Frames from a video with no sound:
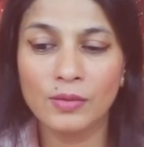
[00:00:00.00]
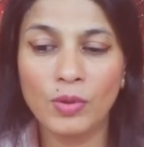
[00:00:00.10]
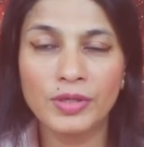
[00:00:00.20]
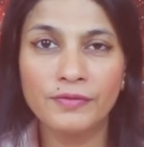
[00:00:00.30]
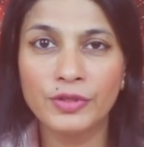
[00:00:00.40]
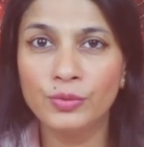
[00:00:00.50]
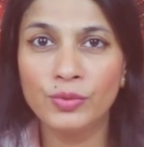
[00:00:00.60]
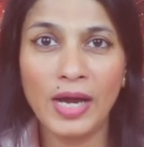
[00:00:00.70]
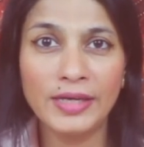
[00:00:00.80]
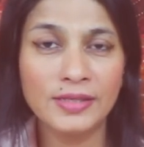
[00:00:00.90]
Whatever
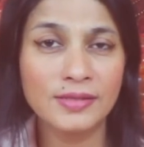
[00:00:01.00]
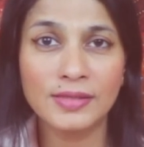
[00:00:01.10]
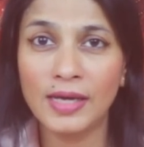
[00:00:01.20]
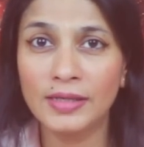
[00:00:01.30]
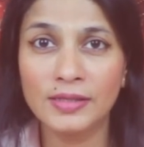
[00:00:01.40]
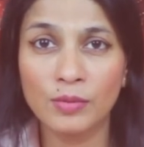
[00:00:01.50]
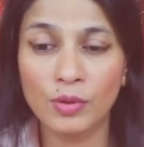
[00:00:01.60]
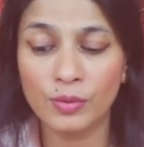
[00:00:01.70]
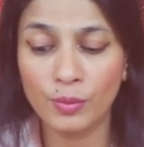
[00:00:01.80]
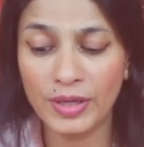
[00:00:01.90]
you write in sand is
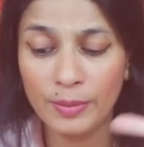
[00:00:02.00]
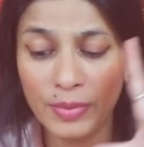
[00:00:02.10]
blown away.